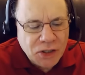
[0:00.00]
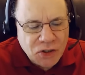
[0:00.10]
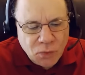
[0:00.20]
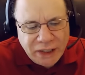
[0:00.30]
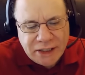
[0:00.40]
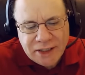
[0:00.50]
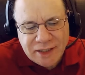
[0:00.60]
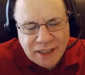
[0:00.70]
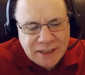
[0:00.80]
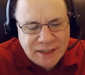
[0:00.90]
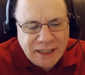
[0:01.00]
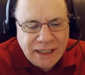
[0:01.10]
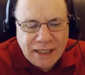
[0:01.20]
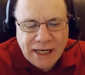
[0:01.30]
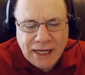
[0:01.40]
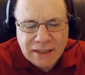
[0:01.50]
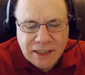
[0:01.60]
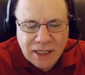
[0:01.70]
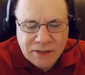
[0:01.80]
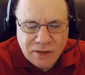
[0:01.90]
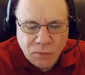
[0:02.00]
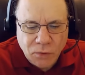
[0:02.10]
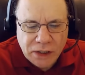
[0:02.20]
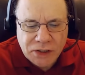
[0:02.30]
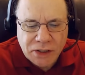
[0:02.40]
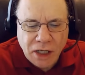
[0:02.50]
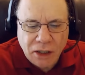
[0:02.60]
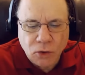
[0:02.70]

Sweet 16 contest in which uh,